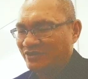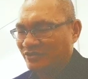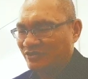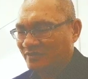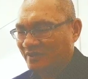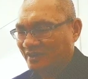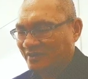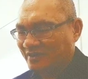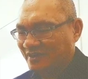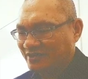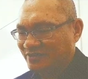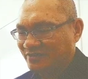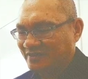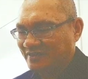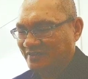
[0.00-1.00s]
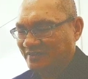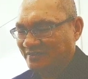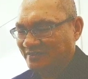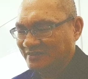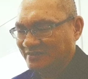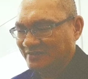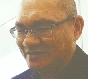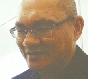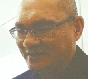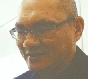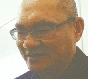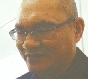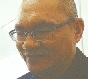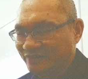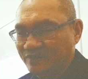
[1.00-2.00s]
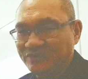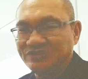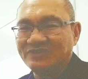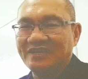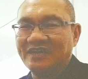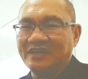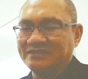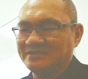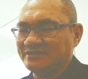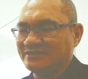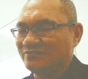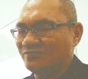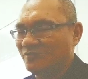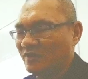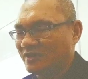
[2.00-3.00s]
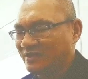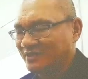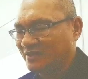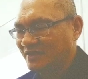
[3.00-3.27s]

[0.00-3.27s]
you can actually visualize what